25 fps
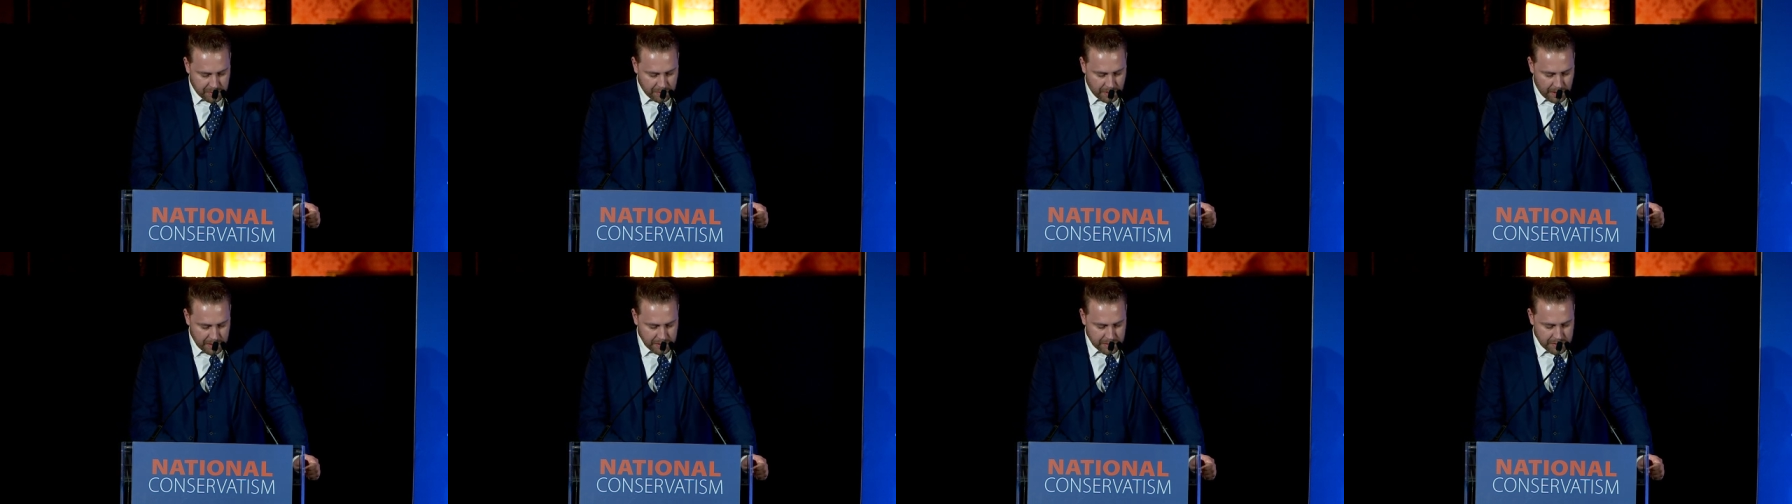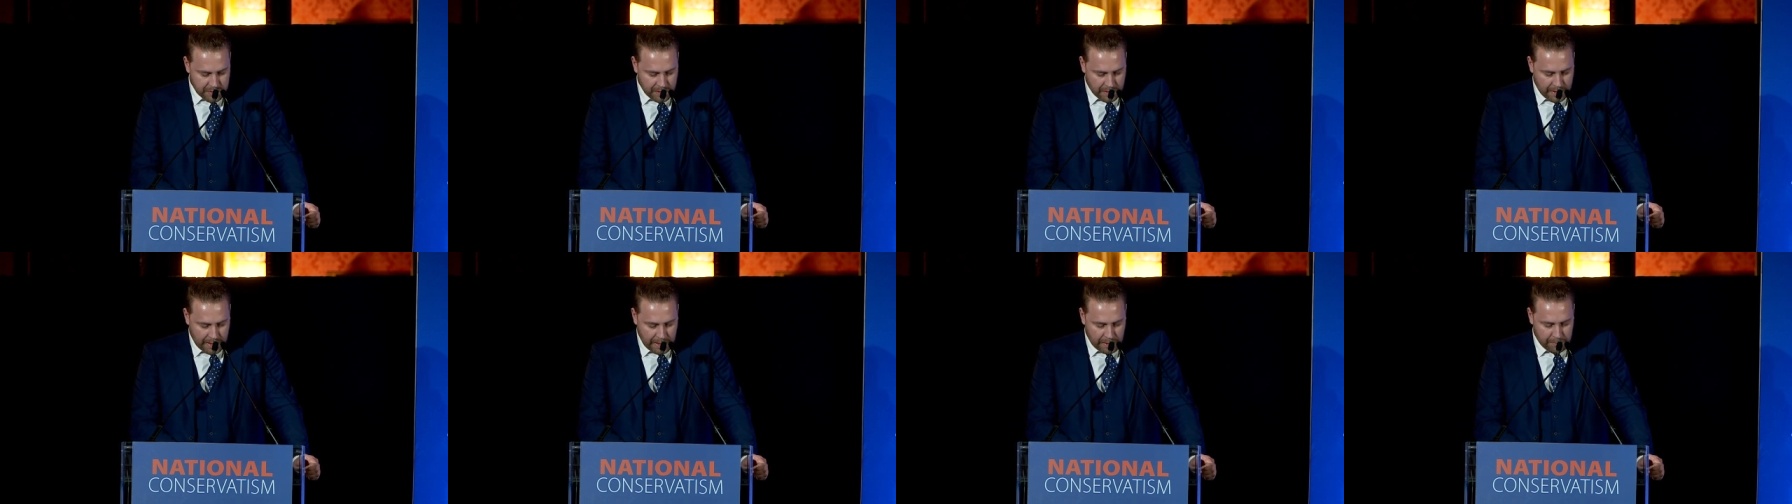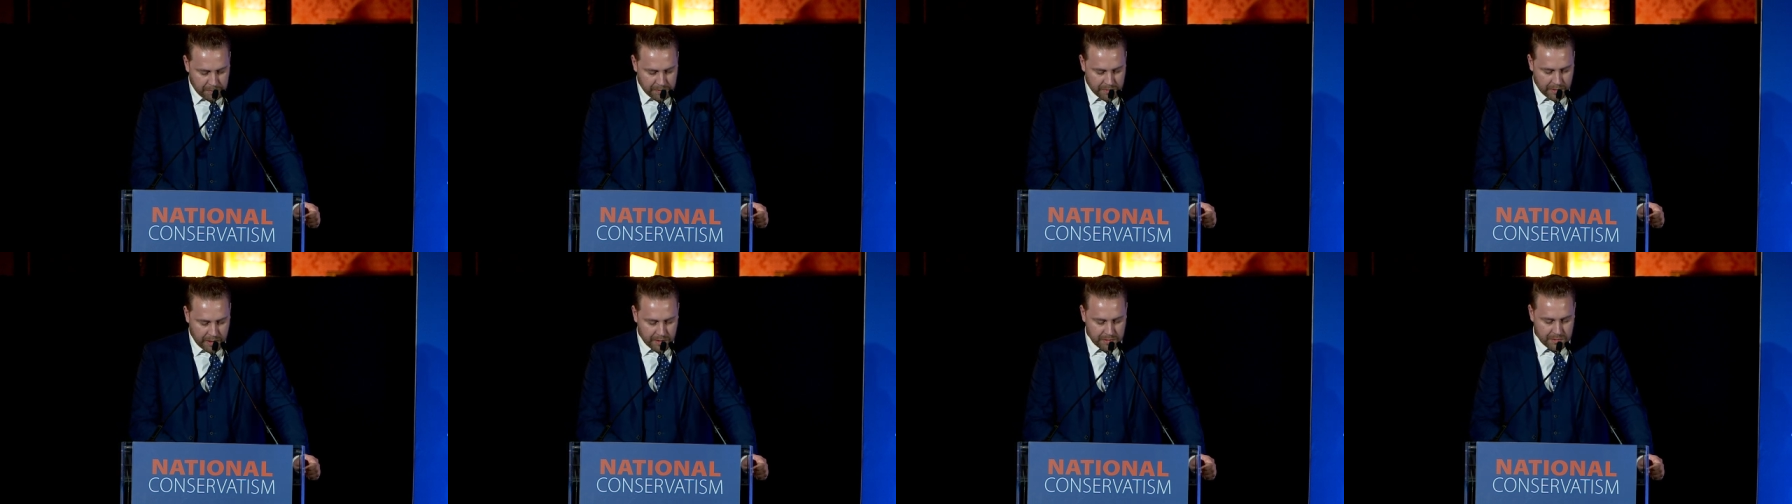to us and
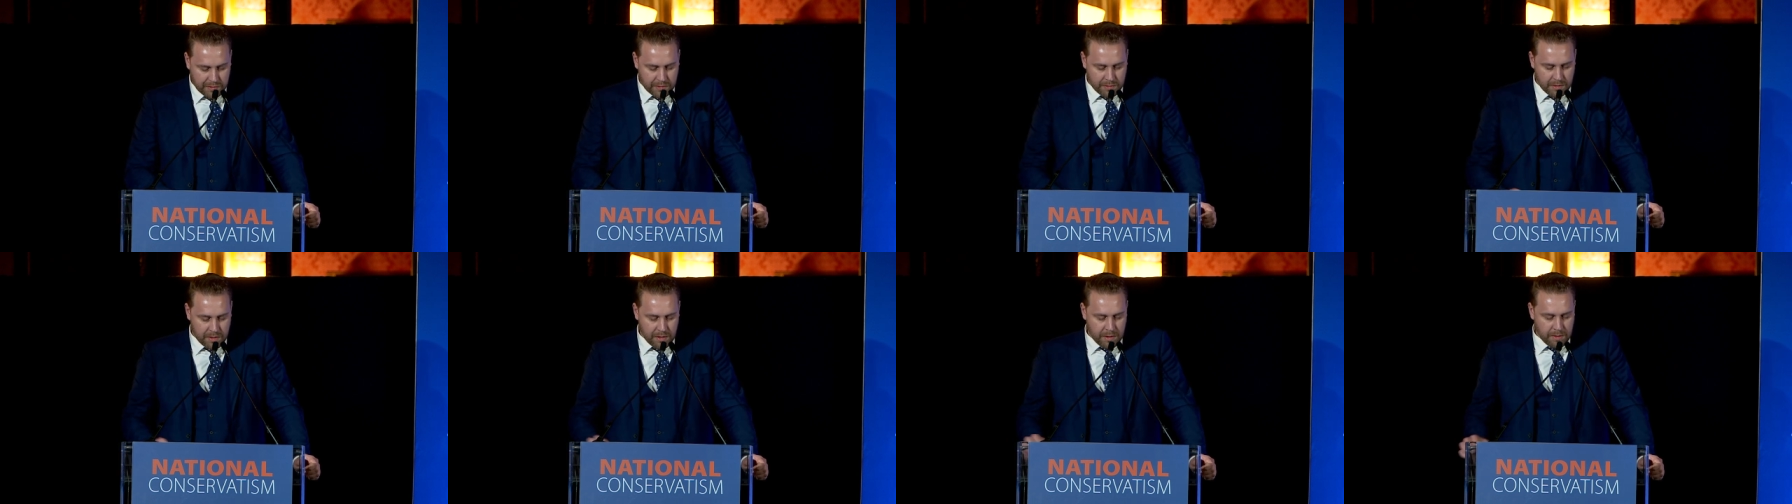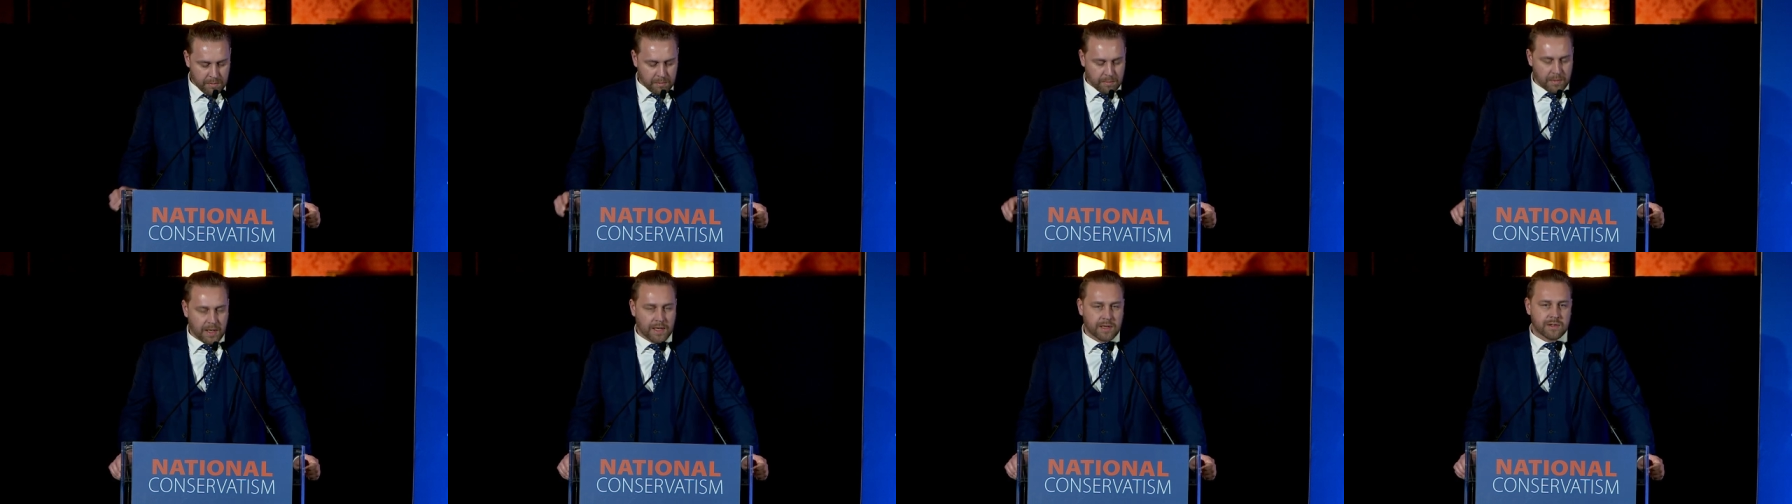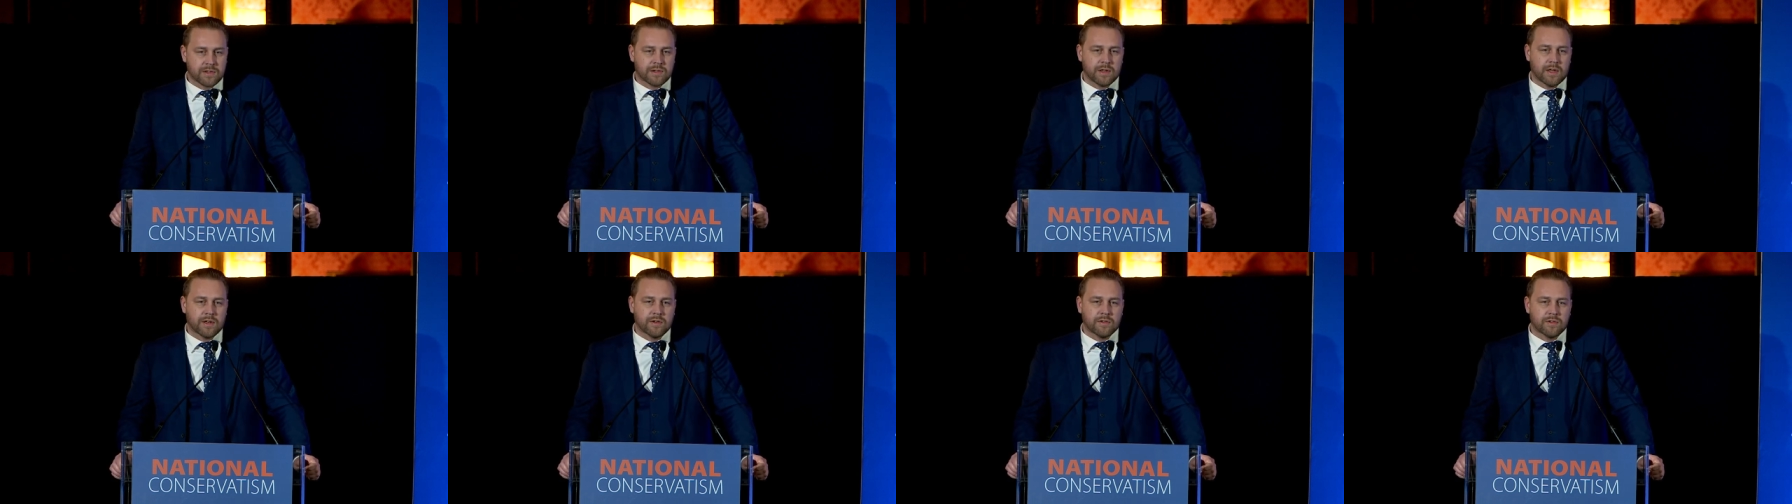helps us make
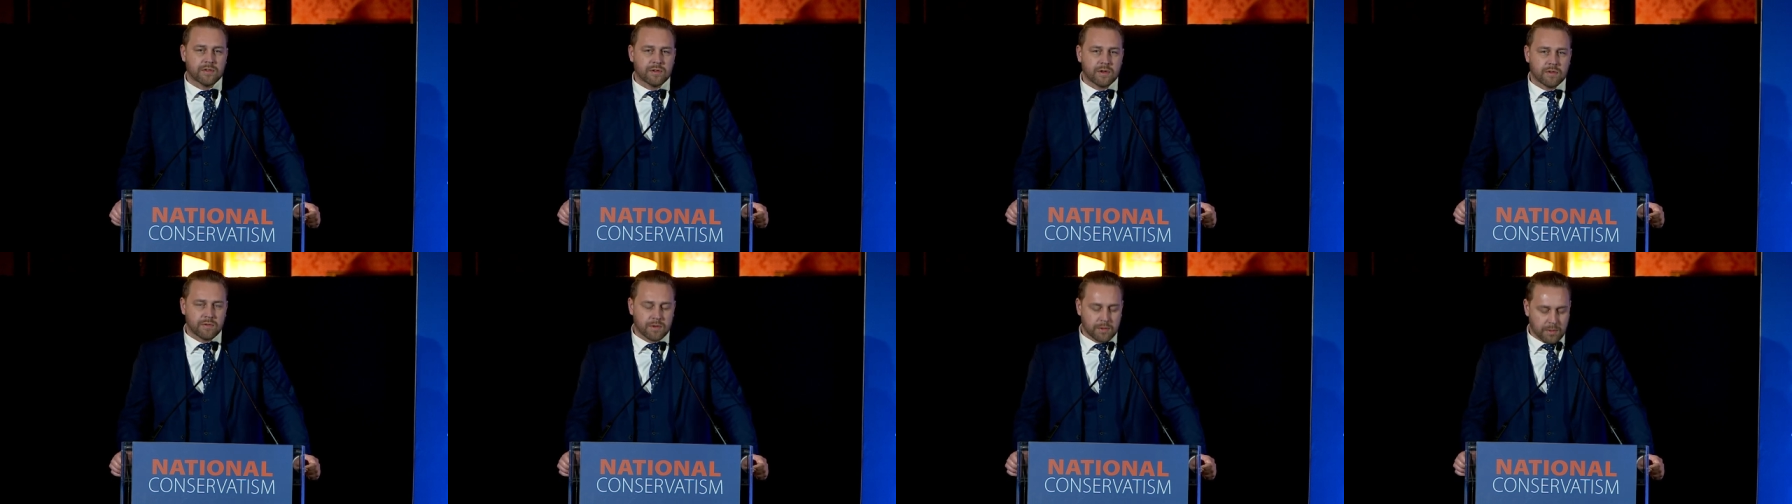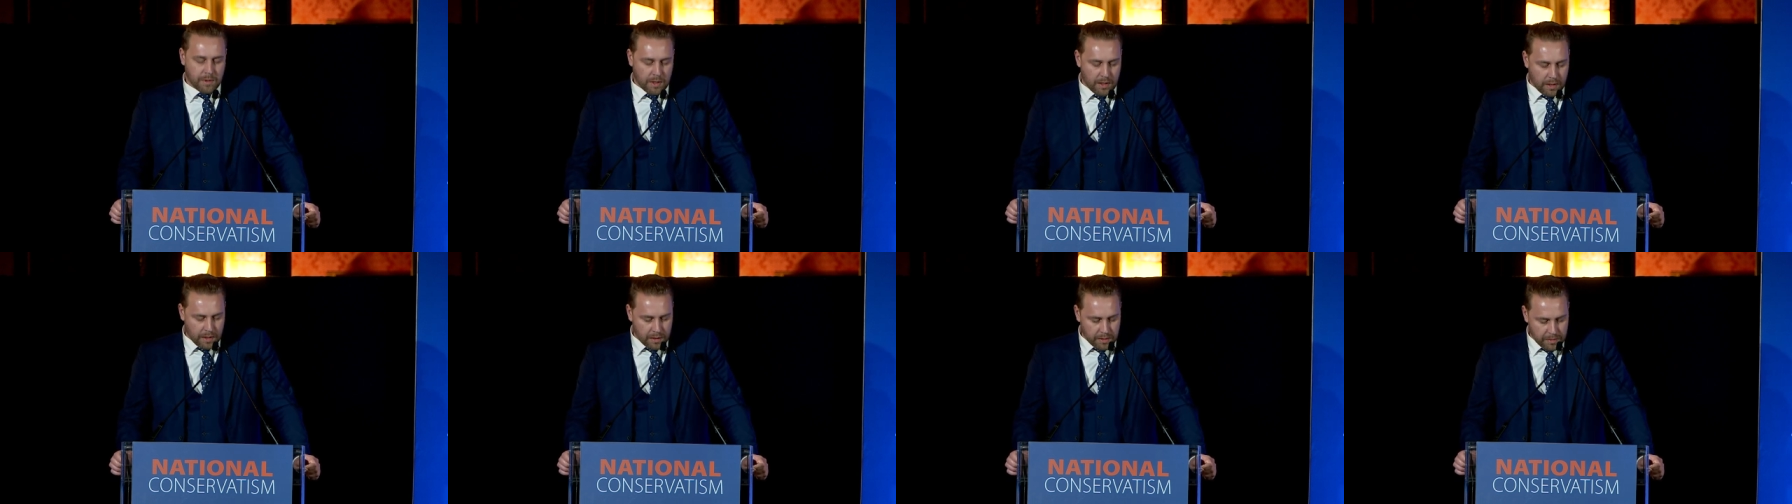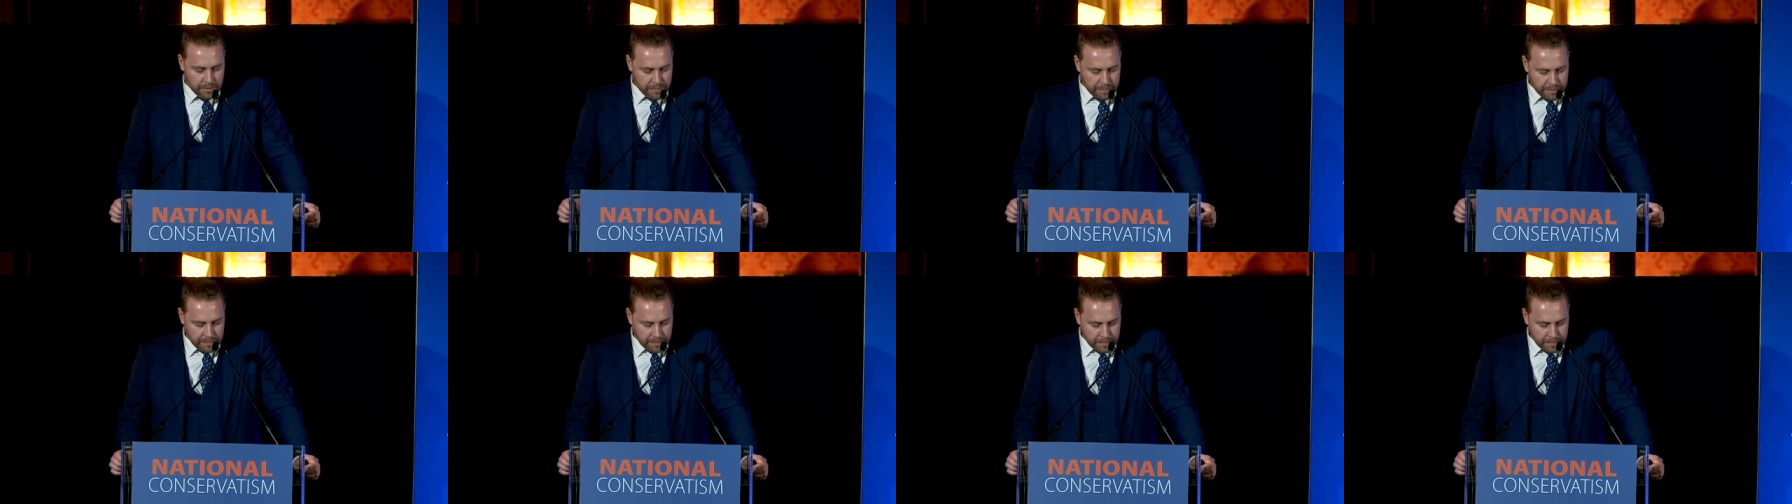sense of the world.